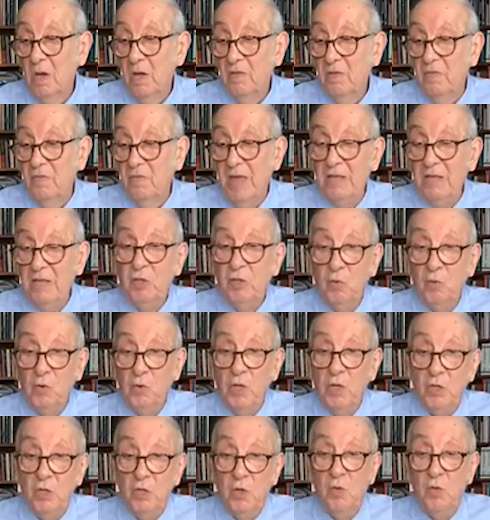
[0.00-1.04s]
that you
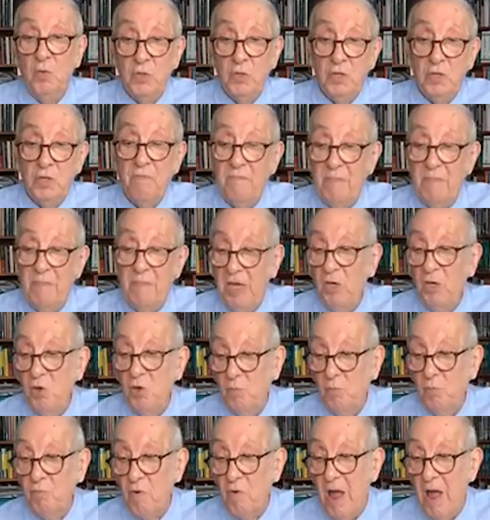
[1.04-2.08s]
can use to make
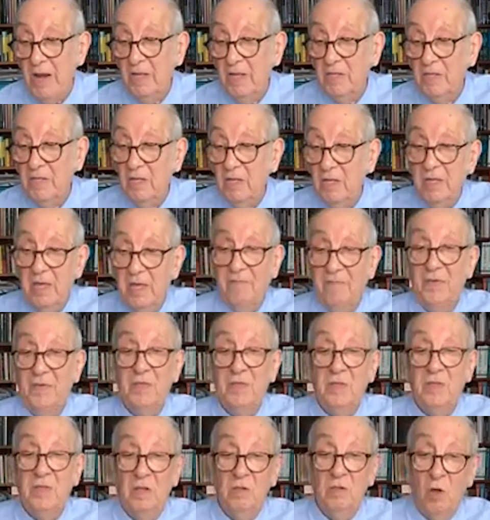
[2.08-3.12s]
your product and give
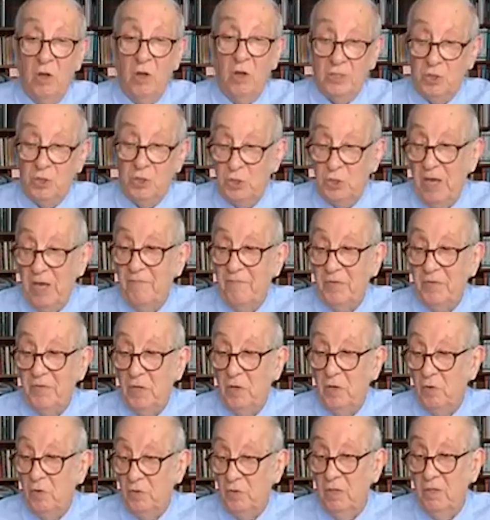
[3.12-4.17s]
it the
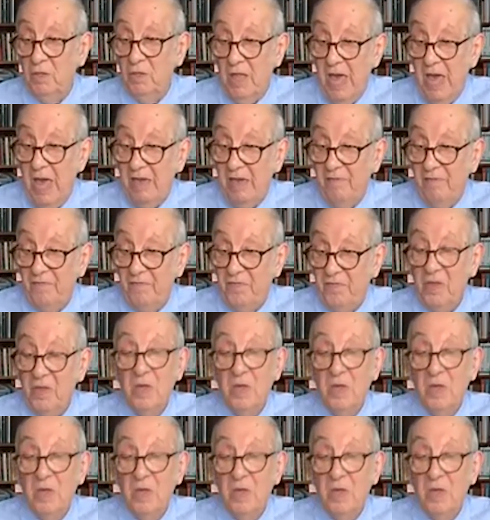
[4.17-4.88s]
longevity or the life